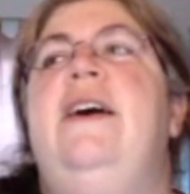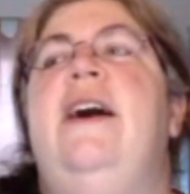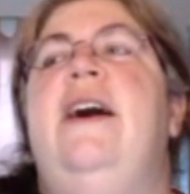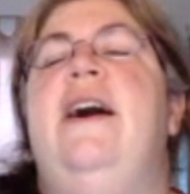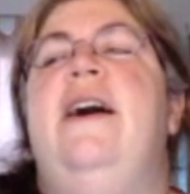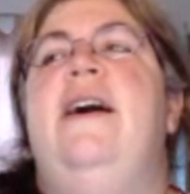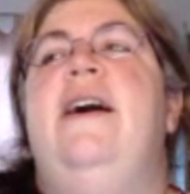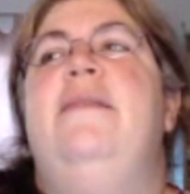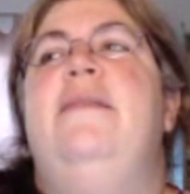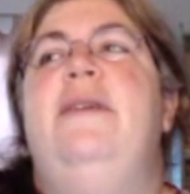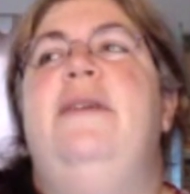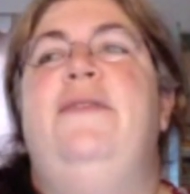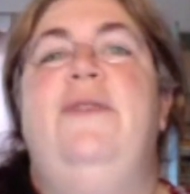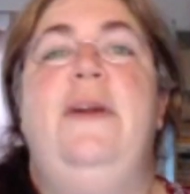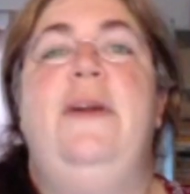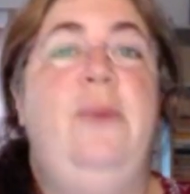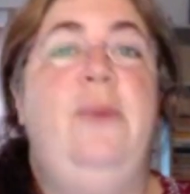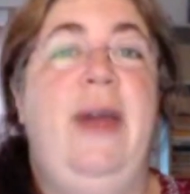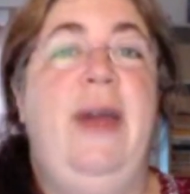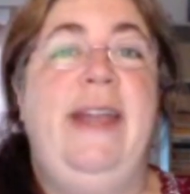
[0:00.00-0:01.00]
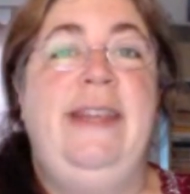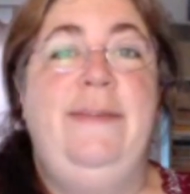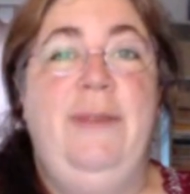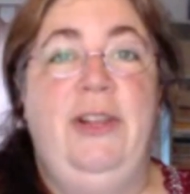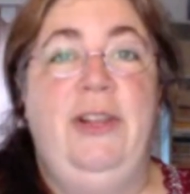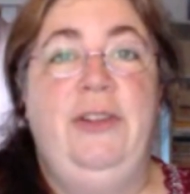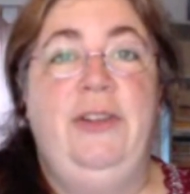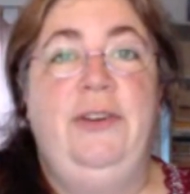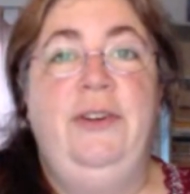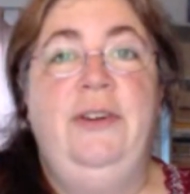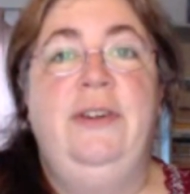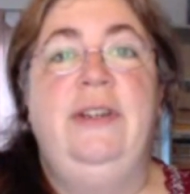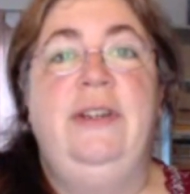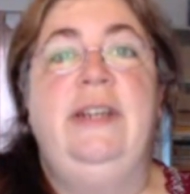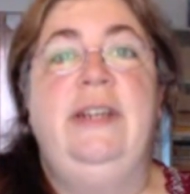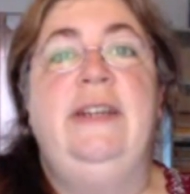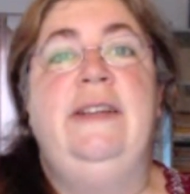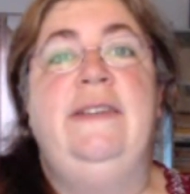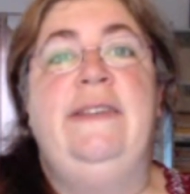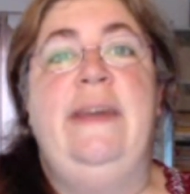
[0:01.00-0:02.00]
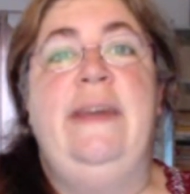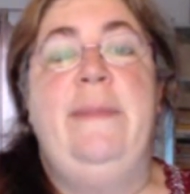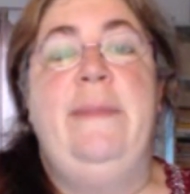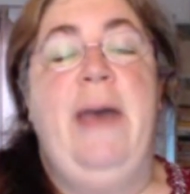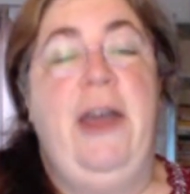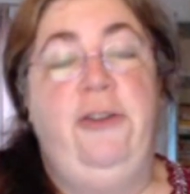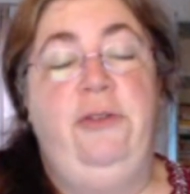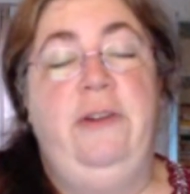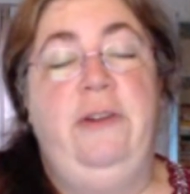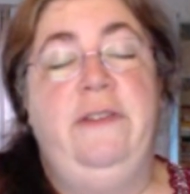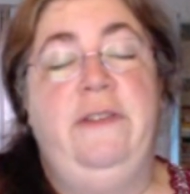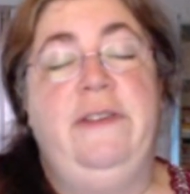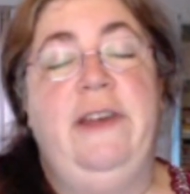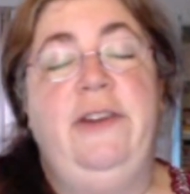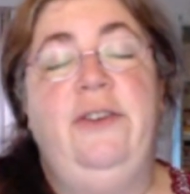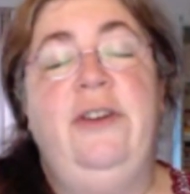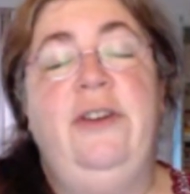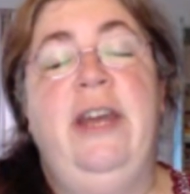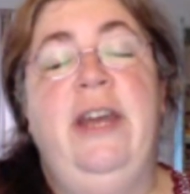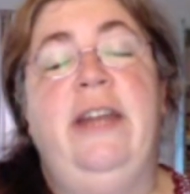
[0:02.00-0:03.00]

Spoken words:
My friend Brandy Miller is a pattern designer,